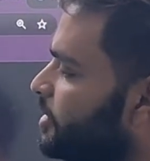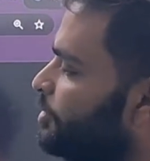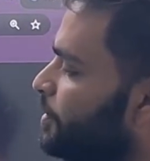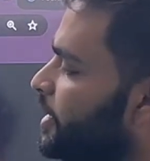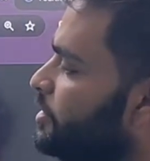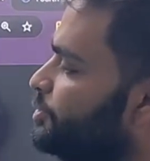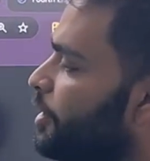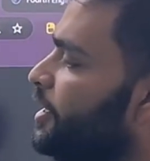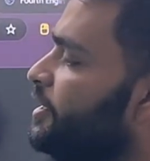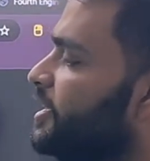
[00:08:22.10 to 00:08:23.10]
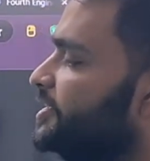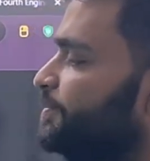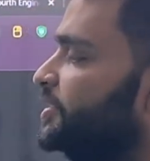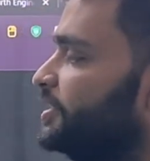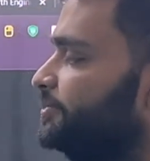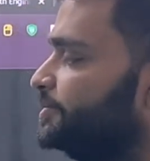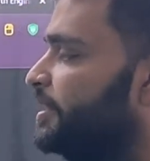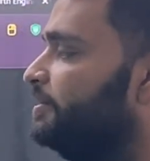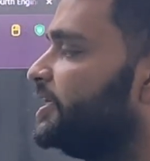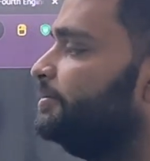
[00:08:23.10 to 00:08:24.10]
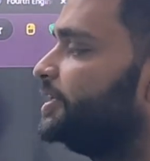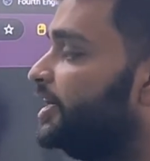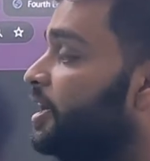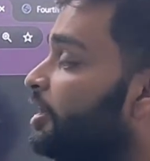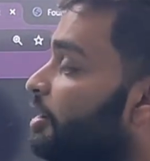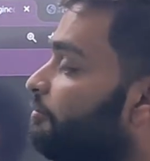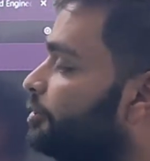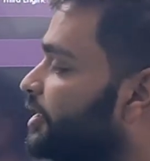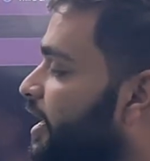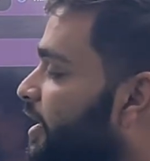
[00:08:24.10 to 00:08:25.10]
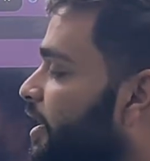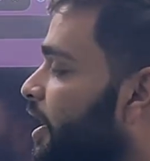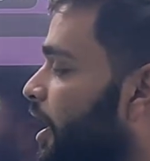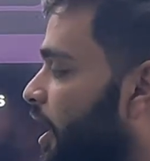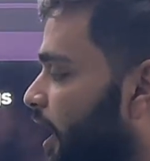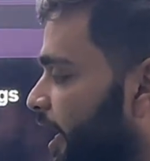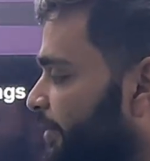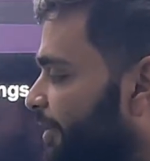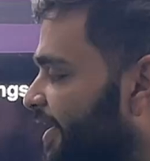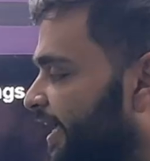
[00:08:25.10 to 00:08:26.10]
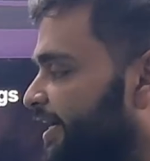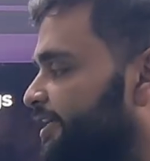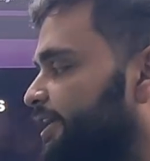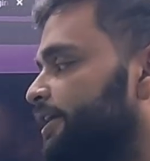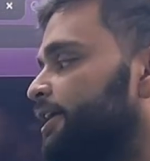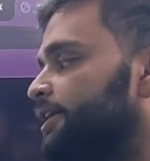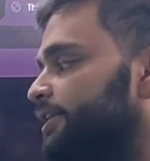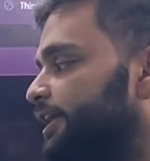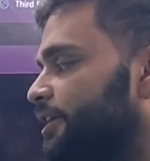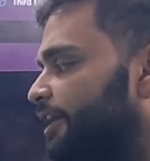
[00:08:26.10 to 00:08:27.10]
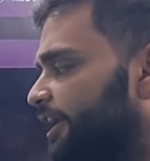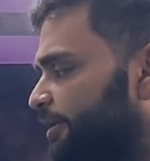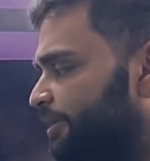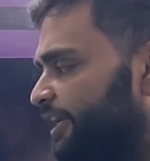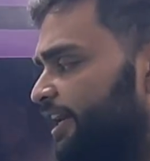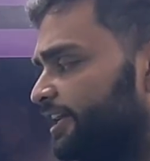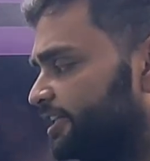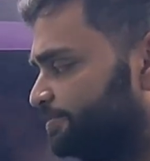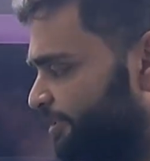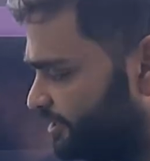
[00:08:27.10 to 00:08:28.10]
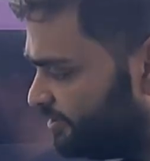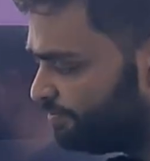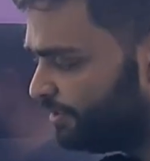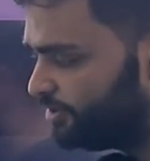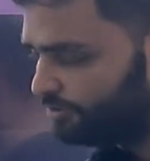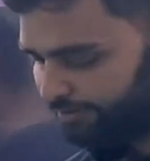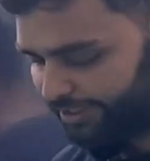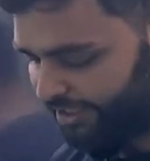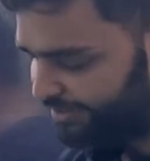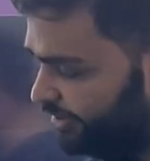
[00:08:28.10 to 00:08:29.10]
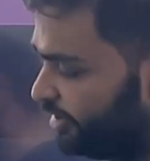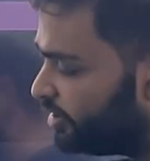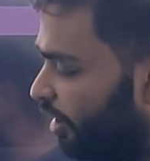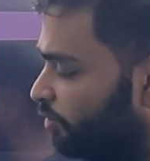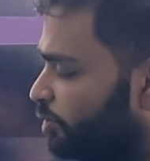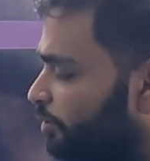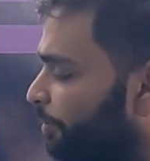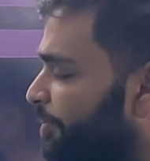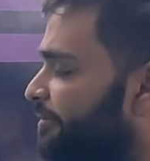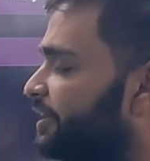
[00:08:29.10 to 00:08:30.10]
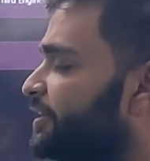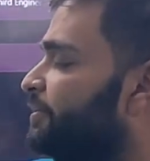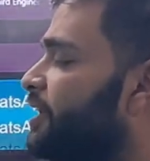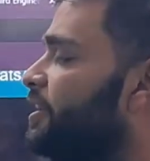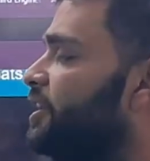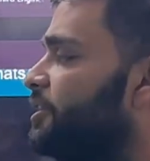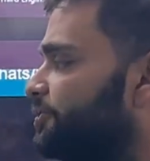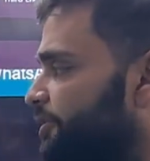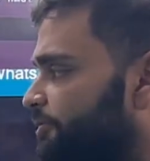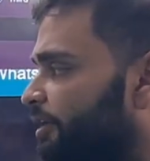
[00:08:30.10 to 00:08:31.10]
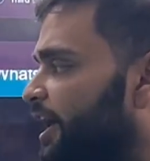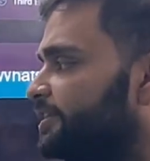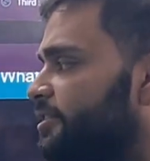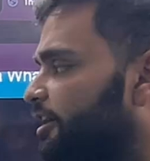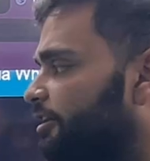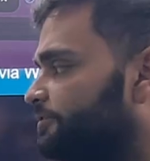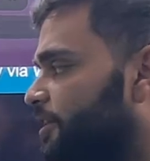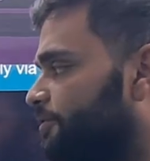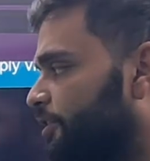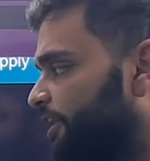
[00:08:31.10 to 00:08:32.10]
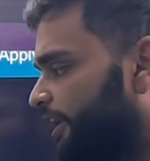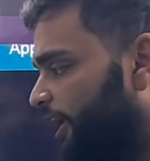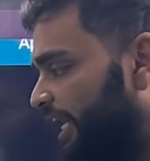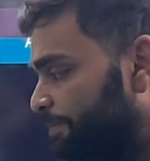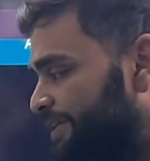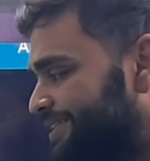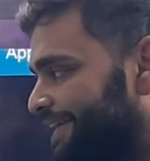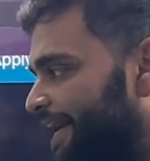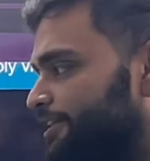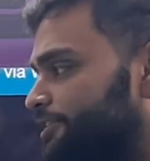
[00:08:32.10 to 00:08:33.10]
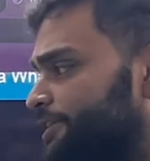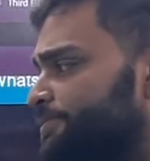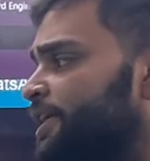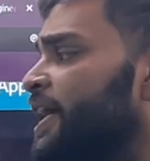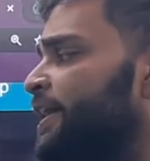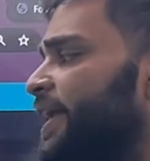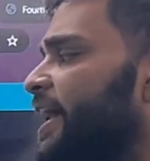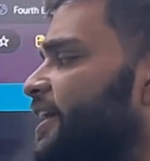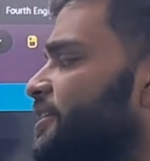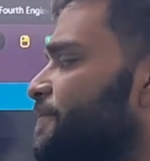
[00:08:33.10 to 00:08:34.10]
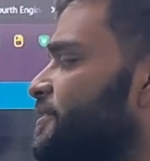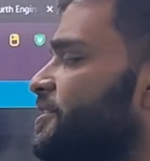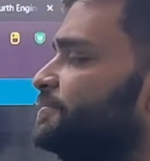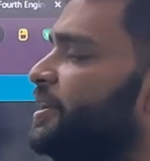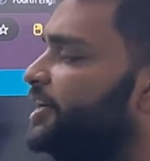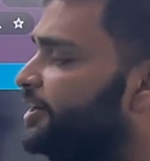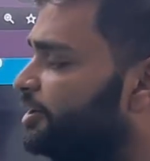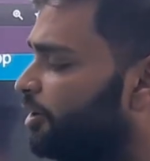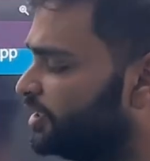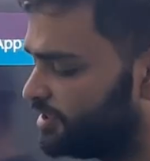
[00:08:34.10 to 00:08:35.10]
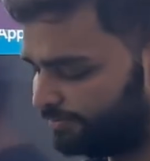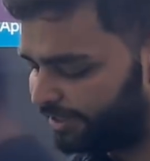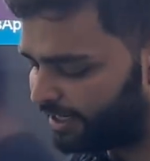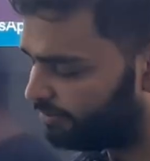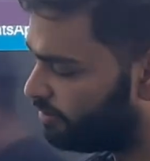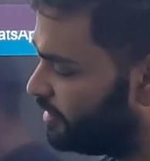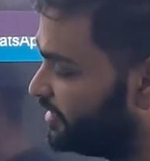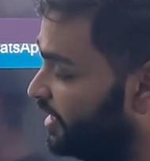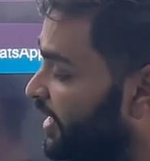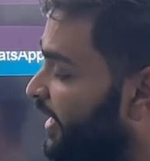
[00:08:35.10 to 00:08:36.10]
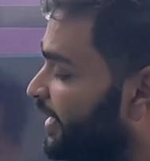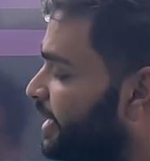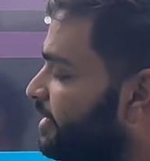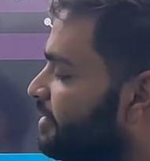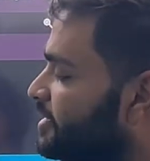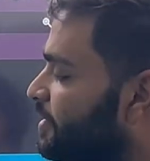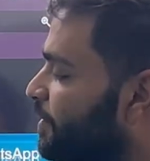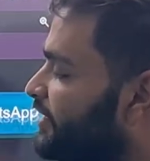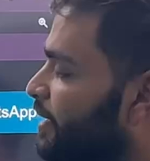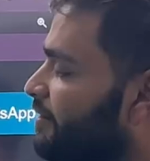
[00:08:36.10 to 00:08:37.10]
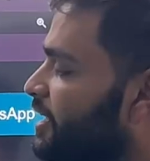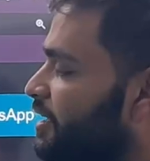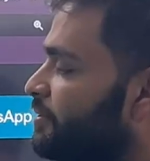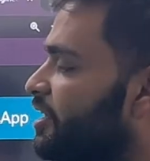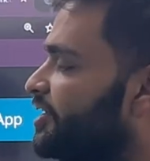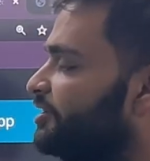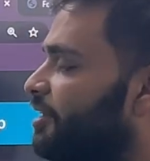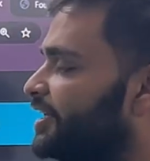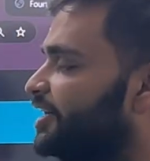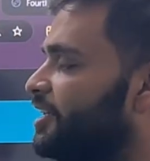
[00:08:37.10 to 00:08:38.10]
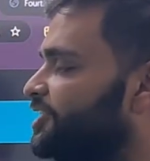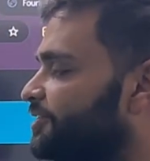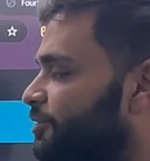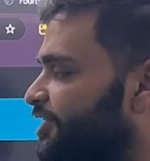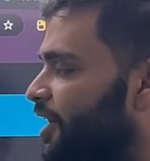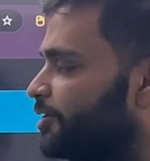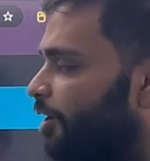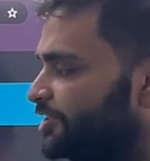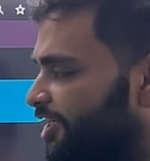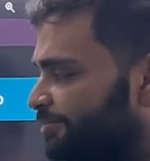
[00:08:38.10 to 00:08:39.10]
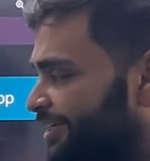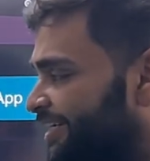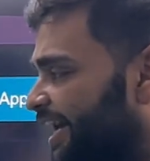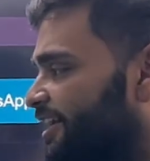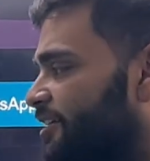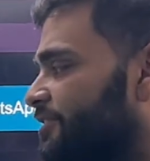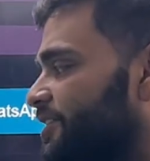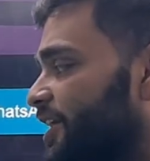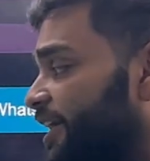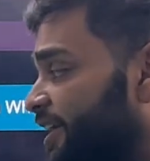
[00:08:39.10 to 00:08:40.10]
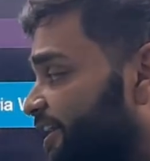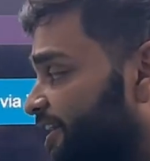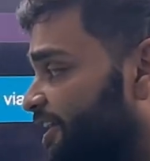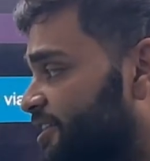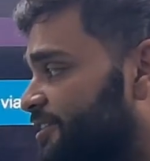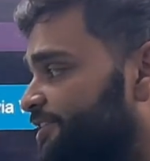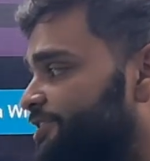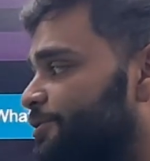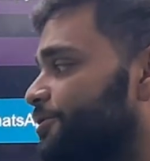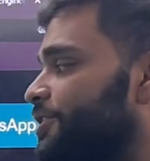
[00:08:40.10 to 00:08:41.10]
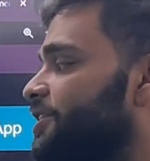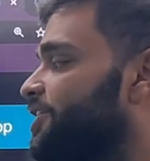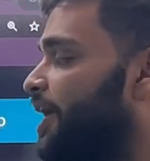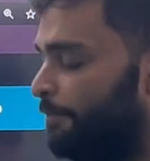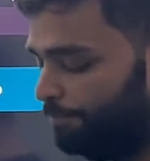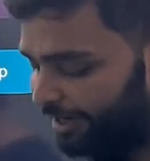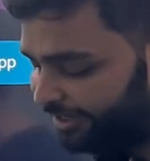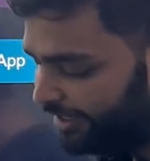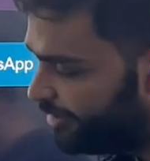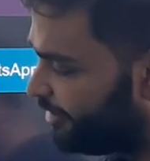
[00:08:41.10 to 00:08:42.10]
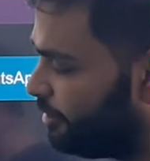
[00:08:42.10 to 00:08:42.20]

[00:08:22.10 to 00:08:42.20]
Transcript: an opening in Swar India Shipping Service Private Limited for their MR tanker. They required MR tanker expenses must over here. Sea Scout Global Private Limited required third officer for their LPG carrier ships. Rank expenses mandatory on the similar type of vessel. Kiniva Shipping Private Limited required third engineer for their coastal mini tanker vessel. Indian NCB COC is mandatory